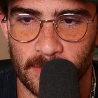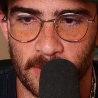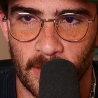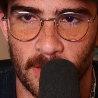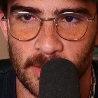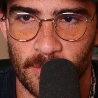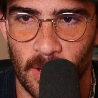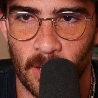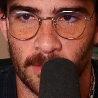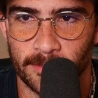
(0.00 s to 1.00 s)
today as
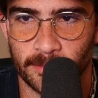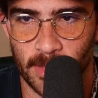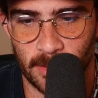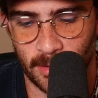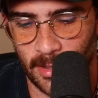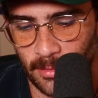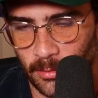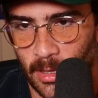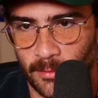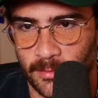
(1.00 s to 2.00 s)
well. I think I
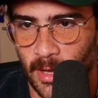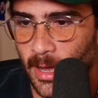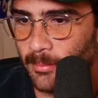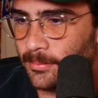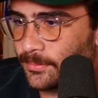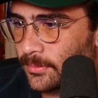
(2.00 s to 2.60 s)
will have time.